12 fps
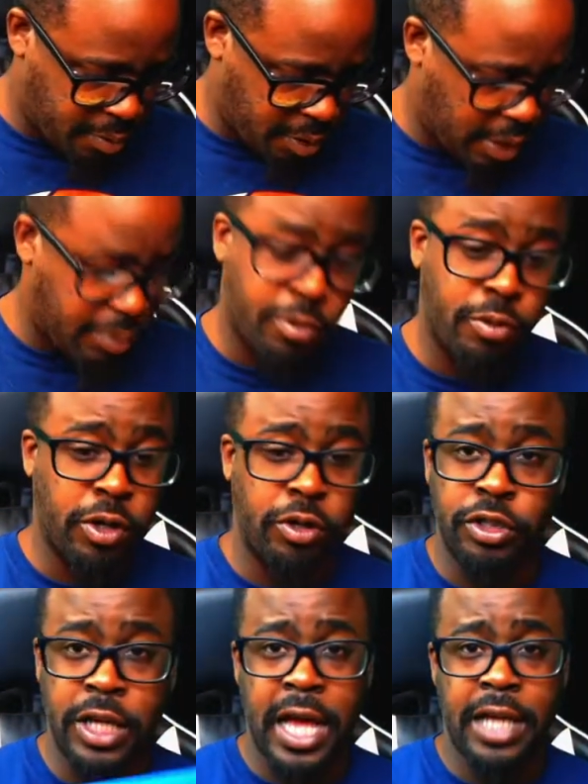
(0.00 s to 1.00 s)
keep it real,
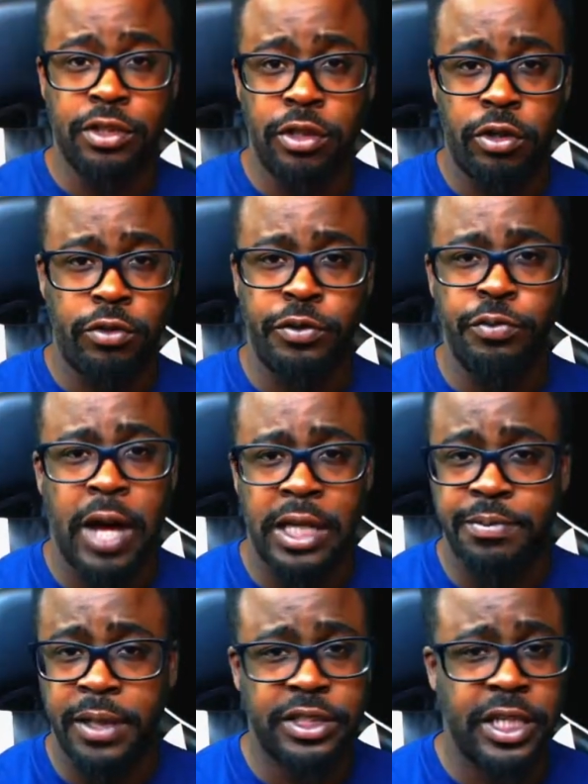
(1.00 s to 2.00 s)
you guys know, if you watch
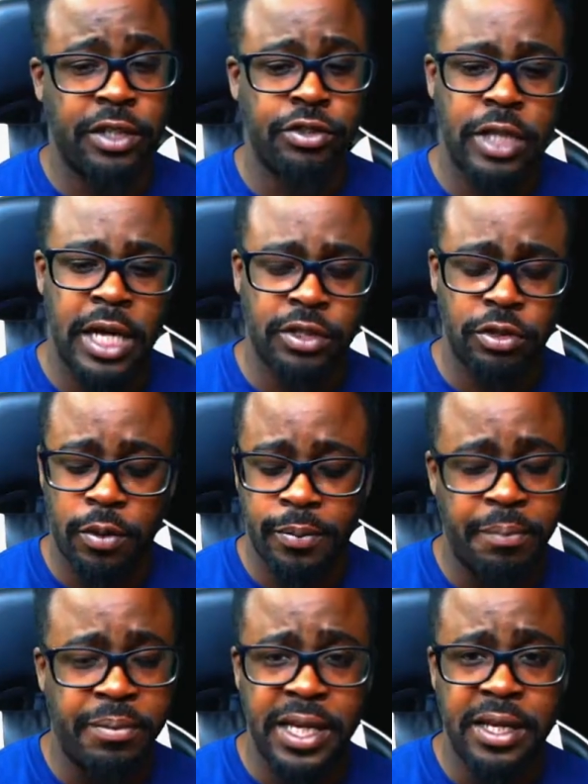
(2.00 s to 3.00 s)
my channel, you guys know I'm a
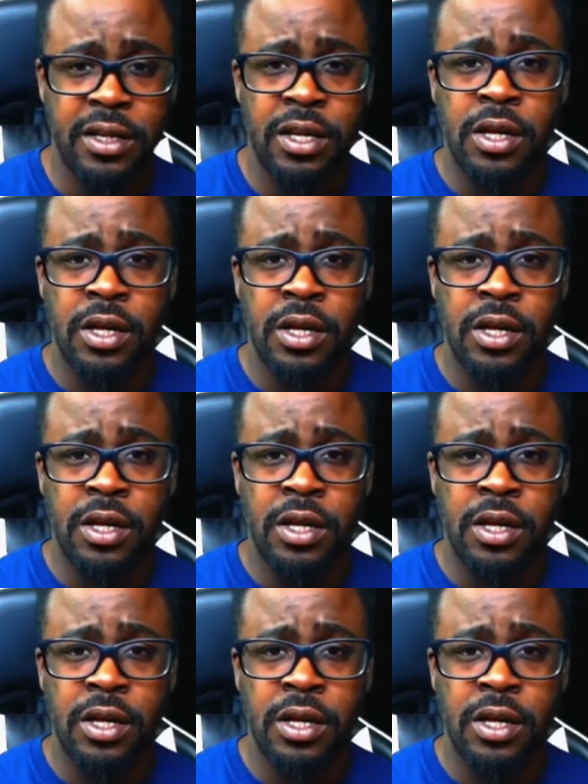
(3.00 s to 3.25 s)
big